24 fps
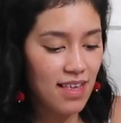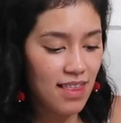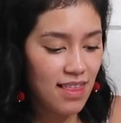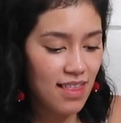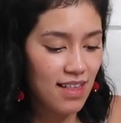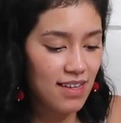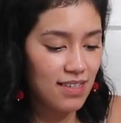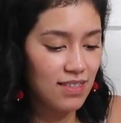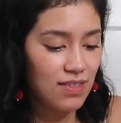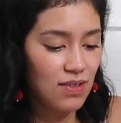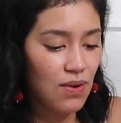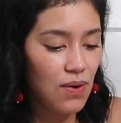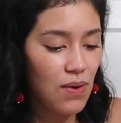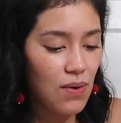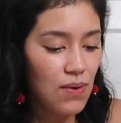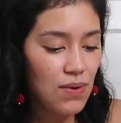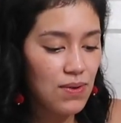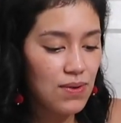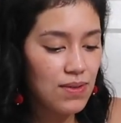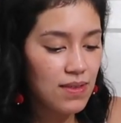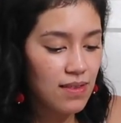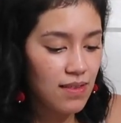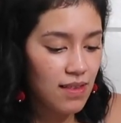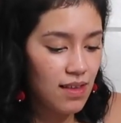this
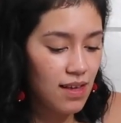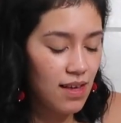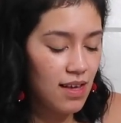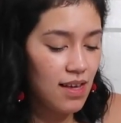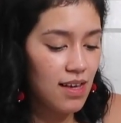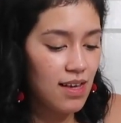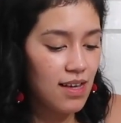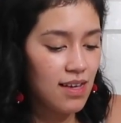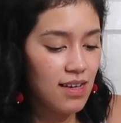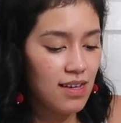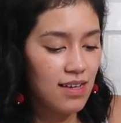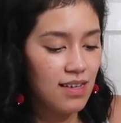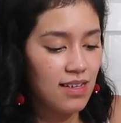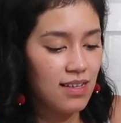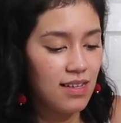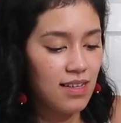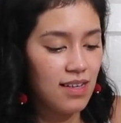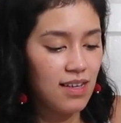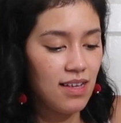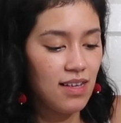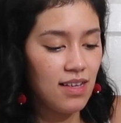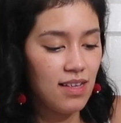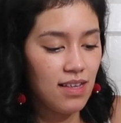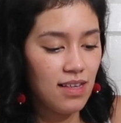whole thing,
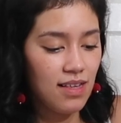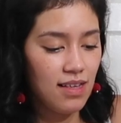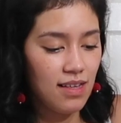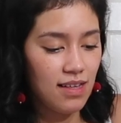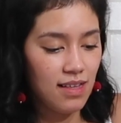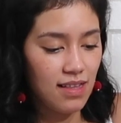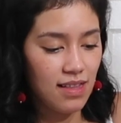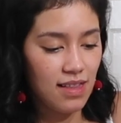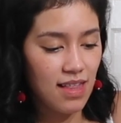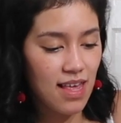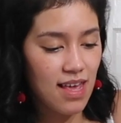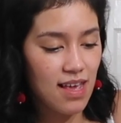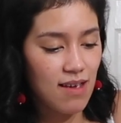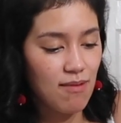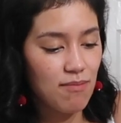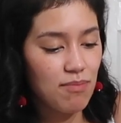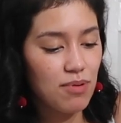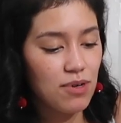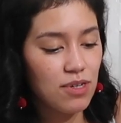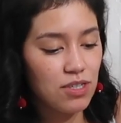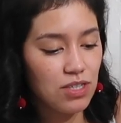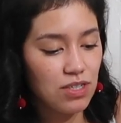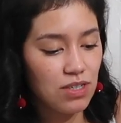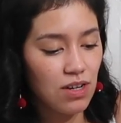like
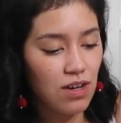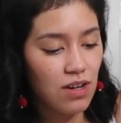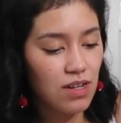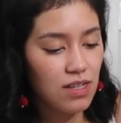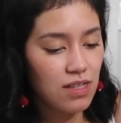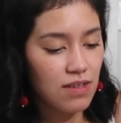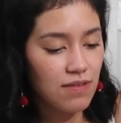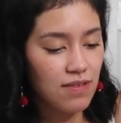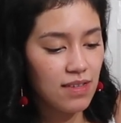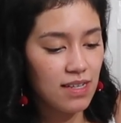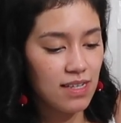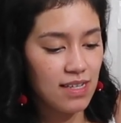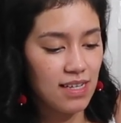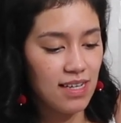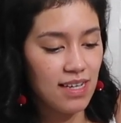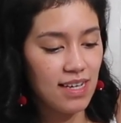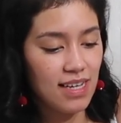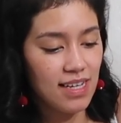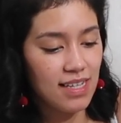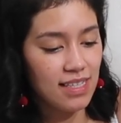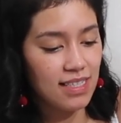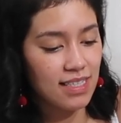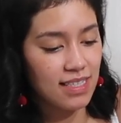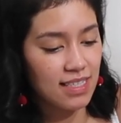push all of the
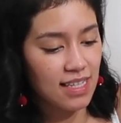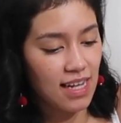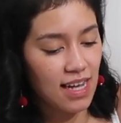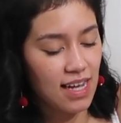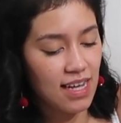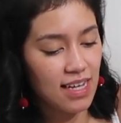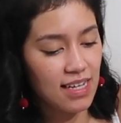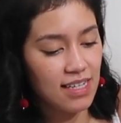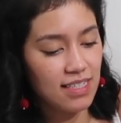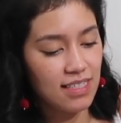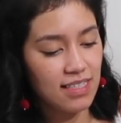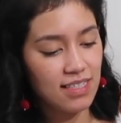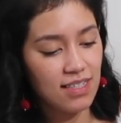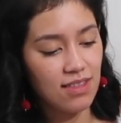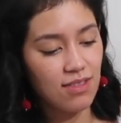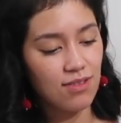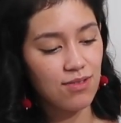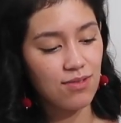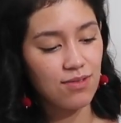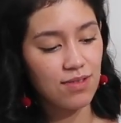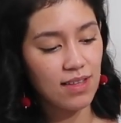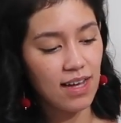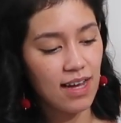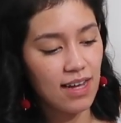insides
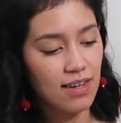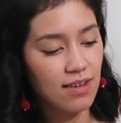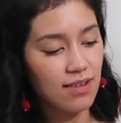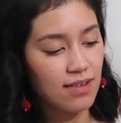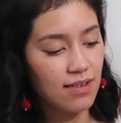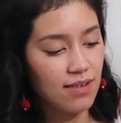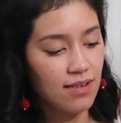through that